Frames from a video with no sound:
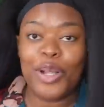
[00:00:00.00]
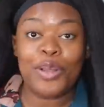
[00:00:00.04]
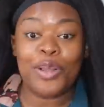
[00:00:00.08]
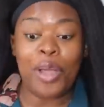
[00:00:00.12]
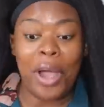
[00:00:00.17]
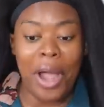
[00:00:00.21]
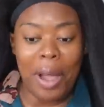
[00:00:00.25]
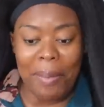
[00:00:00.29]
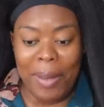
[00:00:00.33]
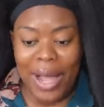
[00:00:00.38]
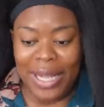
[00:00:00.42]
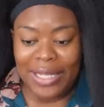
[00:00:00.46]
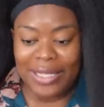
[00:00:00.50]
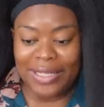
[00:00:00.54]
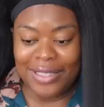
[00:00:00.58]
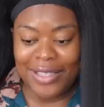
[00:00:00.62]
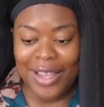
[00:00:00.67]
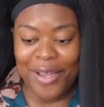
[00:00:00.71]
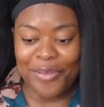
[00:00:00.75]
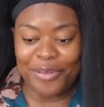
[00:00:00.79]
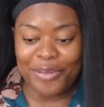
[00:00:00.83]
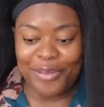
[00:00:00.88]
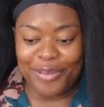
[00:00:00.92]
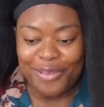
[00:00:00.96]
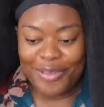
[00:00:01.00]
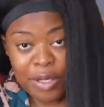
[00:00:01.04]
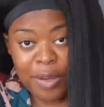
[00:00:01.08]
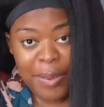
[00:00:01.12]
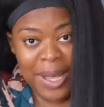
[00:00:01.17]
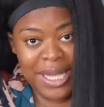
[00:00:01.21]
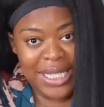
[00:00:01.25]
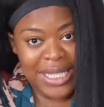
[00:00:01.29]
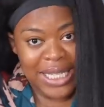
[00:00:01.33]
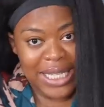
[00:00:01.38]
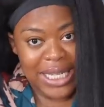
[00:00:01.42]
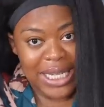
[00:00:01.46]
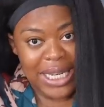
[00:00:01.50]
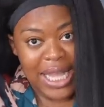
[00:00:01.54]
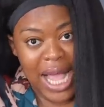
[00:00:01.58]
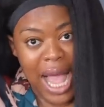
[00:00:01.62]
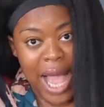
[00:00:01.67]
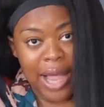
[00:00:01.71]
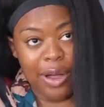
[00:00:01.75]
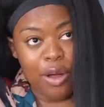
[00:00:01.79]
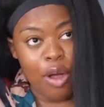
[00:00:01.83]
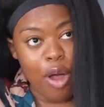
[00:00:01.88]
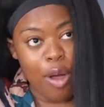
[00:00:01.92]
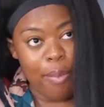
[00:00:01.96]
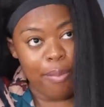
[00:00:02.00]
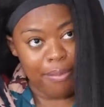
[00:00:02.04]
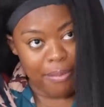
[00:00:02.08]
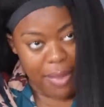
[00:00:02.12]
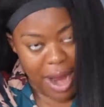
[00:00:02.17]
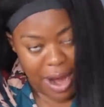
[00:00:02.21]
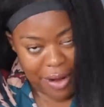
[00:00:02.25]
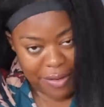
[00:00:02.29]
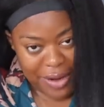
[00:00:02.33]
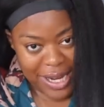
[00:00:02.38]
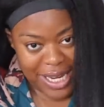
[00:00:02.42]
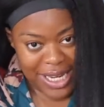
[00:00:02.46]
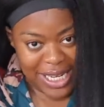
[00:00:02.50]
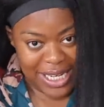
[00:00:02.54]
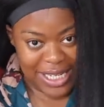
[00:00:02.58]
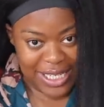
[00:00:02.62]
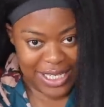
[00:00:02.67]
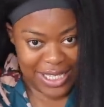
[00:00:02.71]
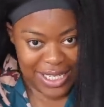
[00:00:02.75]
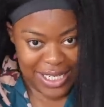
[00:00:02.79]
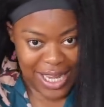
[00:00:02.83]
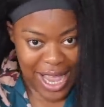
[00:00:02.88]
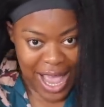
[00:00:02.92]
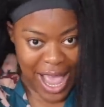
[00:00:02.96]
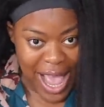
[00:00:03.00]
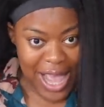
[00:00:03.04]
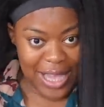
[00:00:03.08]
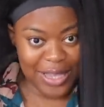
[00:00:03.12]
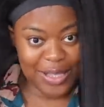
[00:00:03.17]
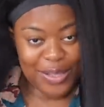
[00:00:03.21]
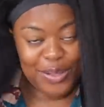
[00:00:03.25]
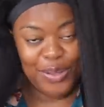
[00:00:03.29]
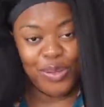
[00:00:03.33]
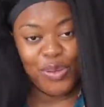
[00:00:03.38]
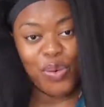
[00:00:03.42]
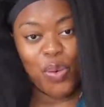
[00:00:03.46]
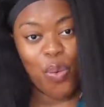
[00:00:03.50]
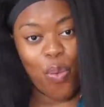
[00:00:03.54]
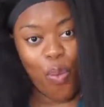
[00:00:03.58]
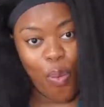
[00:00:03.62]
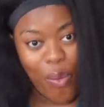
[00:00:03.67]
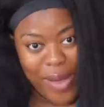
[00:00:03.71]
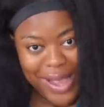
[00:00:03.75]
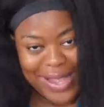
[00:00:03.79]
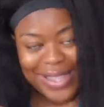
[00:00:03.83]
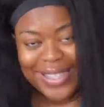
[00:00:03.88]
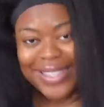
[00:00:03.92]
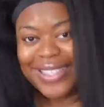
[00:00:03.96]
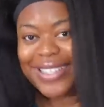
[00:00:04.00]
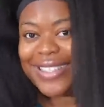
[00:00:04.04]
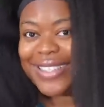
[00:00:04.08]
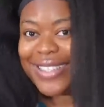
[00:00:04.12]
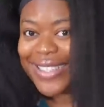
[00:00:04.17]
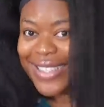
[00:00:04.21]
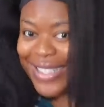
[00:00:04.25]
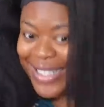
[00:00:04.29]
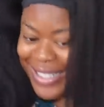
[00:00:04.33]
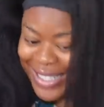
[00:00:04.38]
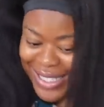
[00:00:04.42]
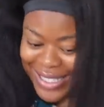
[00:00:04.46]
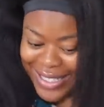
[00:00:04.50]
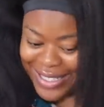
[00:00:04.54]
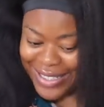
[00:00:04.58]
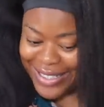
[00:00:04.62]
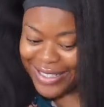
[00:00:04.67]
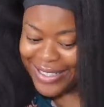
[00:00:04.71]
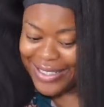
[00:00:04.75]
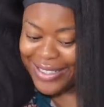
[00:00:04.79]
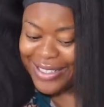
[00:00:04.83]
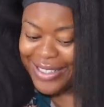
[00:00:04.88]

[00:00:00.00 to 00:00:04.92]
Talk about the devil. So basically, I got married at 23.